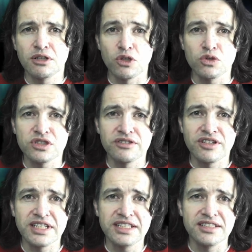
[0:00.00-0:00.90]
closely
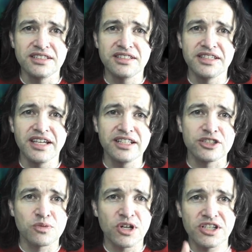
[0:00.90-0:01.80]
related to the
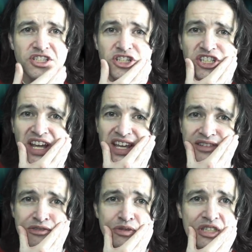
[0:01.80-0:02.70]
English word to
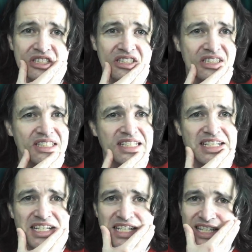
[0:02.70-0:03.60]
shave, which
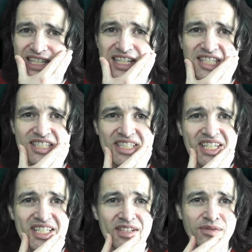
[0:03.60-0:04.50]
is to
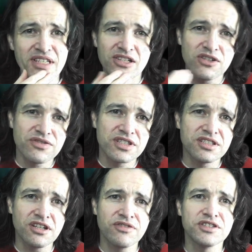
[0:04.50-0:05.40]
take something off the
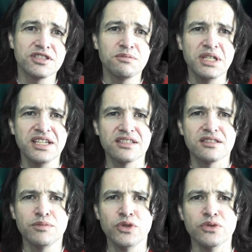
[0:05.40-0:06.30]
surface and make it
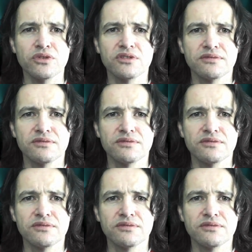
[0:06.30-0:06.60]
smooth.